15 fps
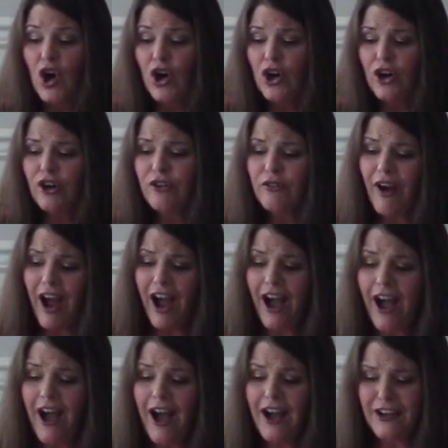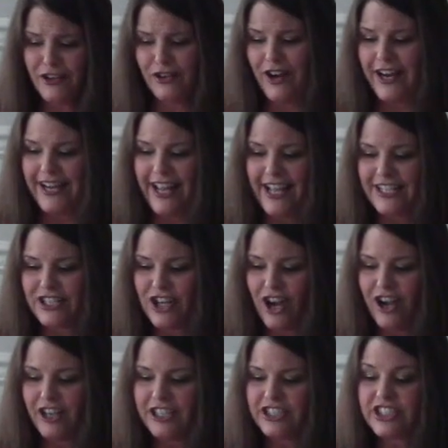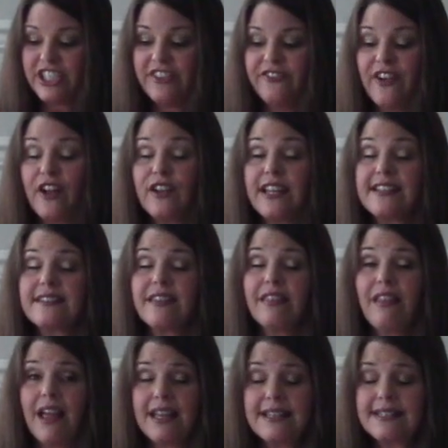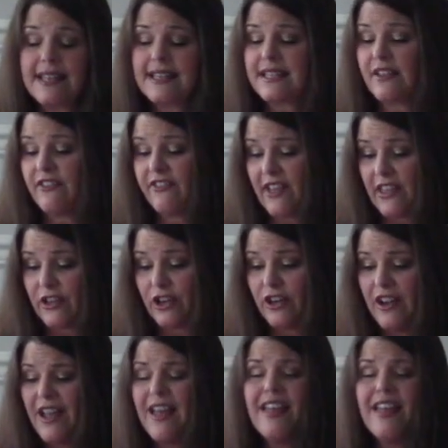"Hurrah!" cried Hedgehog. She felt as light as a feather.